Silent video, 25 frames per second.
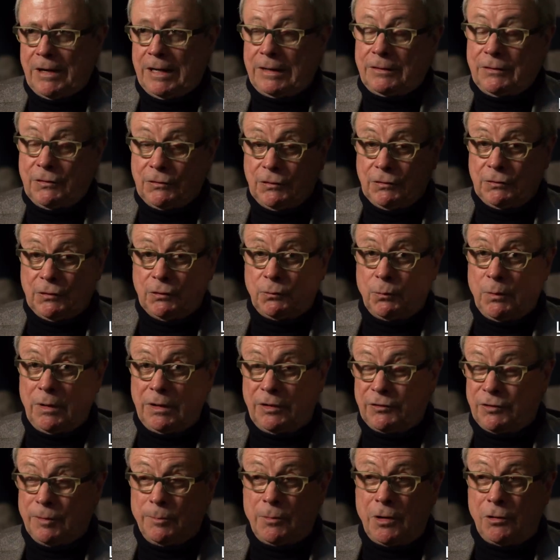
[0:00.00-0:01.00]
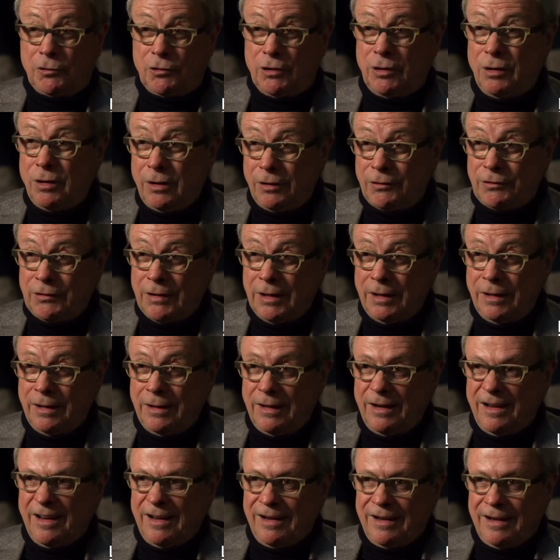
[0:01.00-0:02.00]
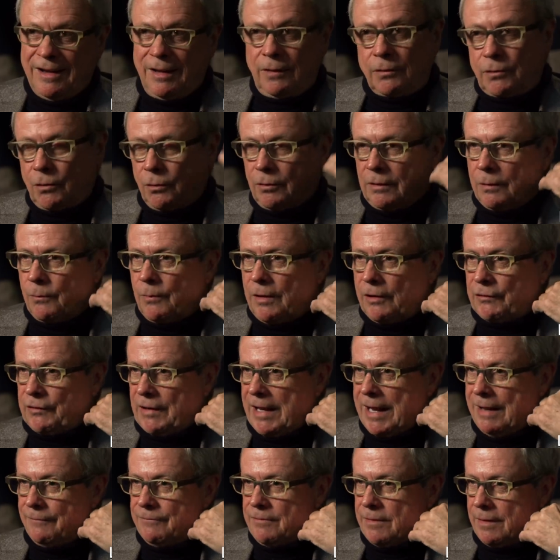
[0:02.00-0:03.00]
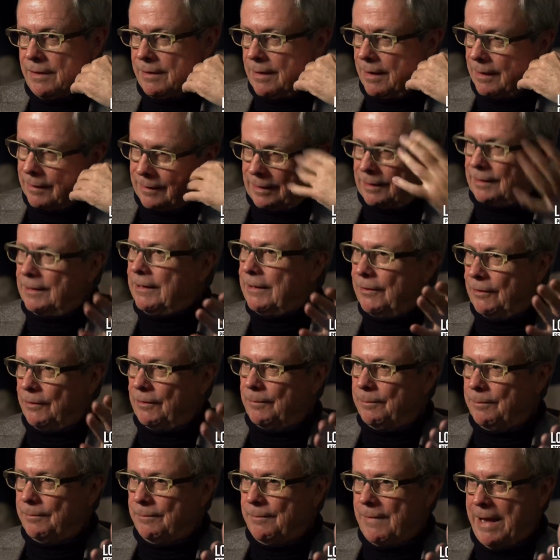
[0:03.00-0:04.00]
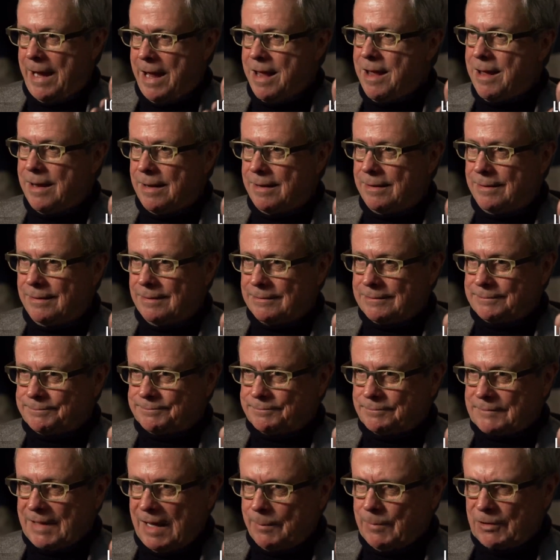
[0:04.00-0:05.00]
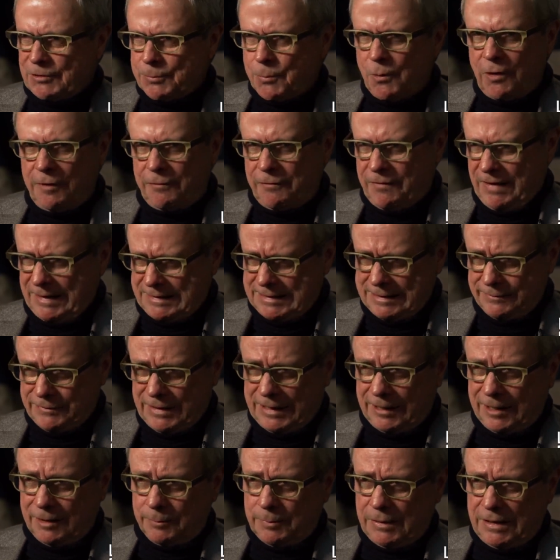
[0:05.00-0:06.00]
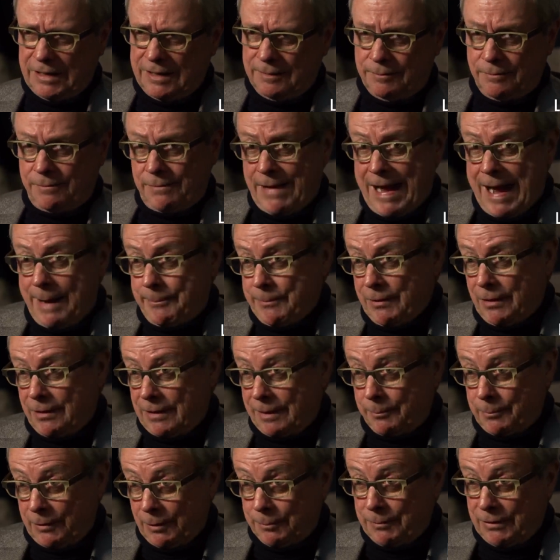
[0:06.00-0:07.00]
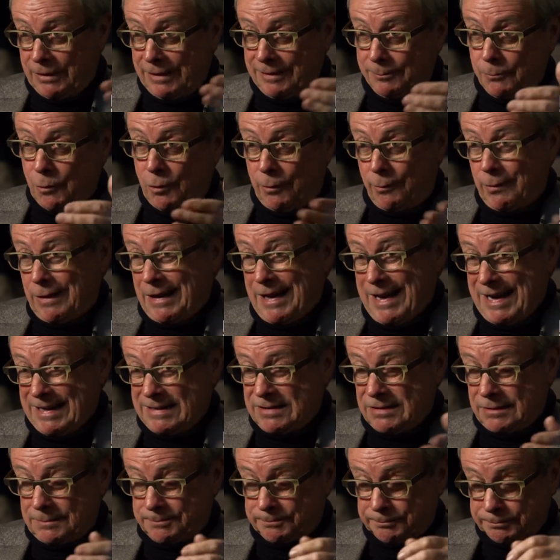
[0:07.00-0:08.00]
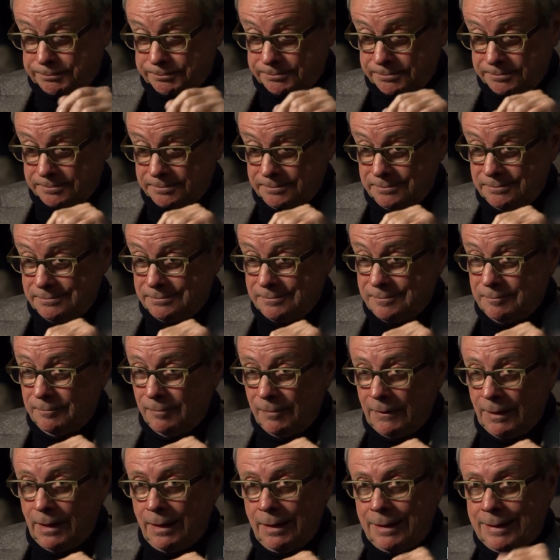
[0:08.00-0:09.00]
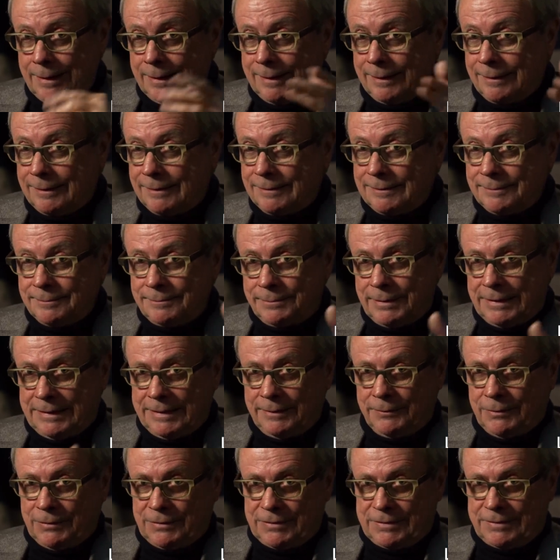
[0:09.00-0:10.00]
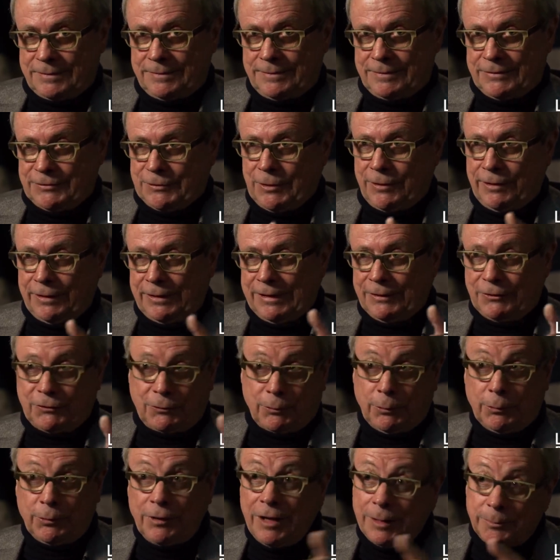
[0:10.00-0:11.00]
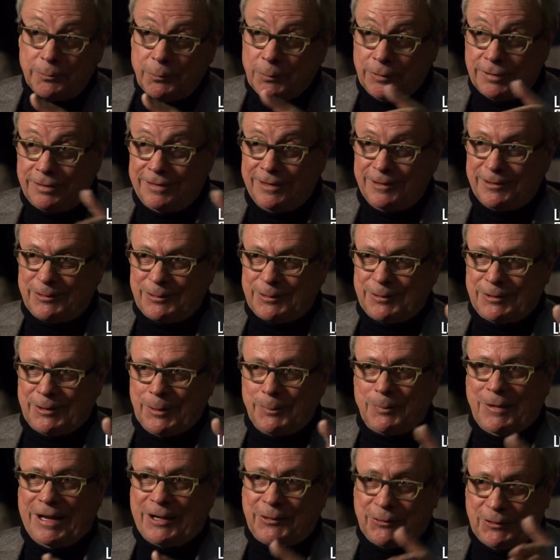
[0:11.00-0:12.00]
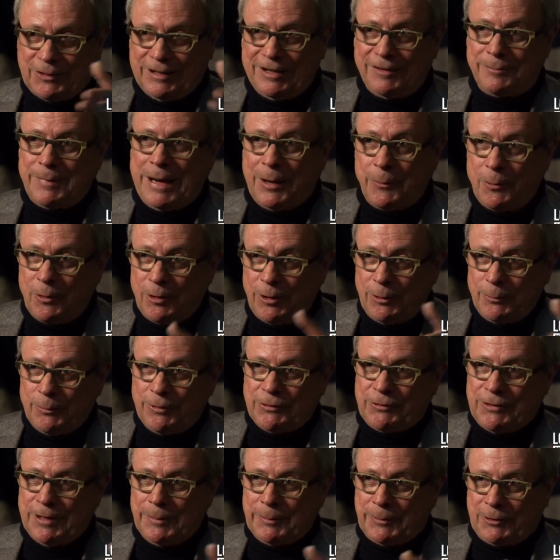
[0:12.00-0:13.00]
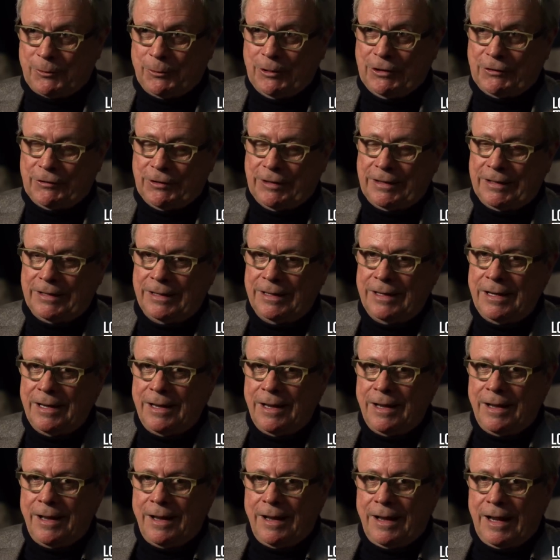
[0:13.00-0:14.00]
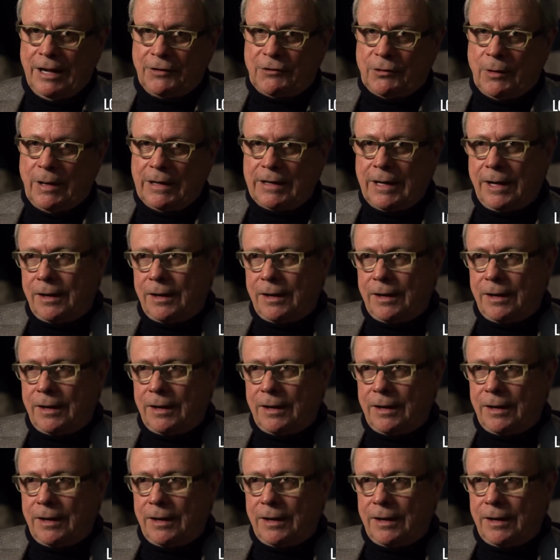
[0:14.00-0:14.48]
practices, as well as the martial arts, how cool it was to have a clear head, how much more effective I could be and happier it could be and more relaxed. But it was starting to get screwed up with this complexity of my world was increasing. Right. And so I